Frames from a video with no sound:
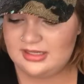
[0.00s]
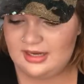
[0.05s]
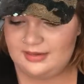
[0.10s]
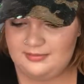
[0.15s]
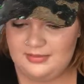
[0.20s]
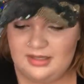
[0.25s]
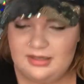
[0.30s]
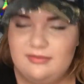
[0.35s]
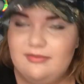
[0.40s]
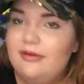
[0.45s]
I'm
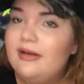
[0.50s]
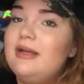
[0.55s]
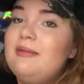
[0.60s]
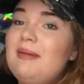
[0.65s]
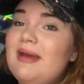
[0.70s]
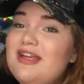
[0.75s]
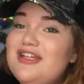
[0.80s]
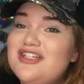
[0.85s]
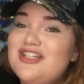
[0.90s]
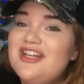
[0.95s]
not a very
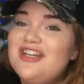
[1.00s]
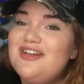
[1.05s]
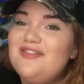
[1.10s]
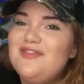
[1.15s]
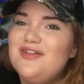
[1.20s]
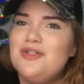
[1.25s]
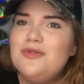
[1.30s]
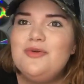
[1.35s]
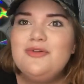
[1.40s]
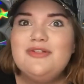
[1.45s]
patient
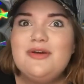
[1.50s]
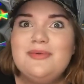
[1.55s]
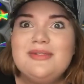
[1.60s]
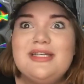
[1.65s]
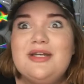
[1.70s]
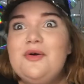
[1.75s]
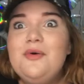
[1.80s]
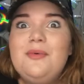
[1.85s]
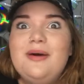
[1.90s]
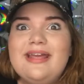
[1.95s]
individual. So I was
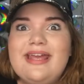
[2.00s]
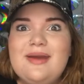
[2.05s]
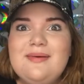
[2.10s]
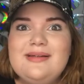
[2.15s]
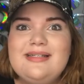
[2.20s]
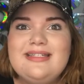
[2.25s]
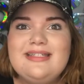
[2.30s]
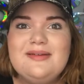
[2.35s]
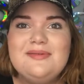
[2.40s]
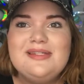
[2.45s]
like, oh, I can't
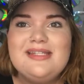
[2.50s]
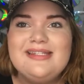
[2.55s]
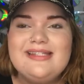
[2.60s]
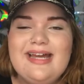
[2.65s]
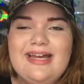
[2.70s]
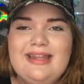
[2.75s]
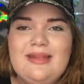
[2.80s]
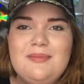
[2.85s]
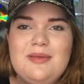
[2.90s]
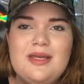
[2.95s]
wait to see what's
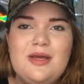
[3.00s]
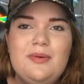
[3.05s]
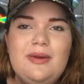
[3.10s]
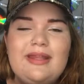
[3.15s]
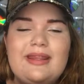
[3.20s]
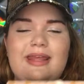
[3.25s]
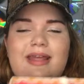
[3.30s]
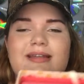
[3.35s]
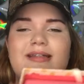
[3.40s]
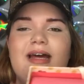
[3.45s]
inside. Let me
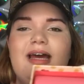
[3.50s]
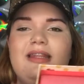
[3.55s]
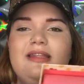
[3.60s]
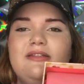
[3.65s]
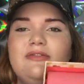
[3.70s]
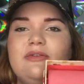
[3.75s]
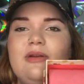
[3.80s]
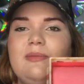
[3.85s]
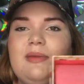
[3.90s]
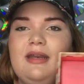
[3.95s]
quickly untie
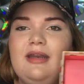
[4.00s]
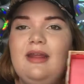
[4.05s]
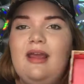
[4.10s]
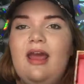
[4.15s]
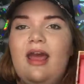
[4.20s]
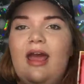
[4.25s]
this ribbon.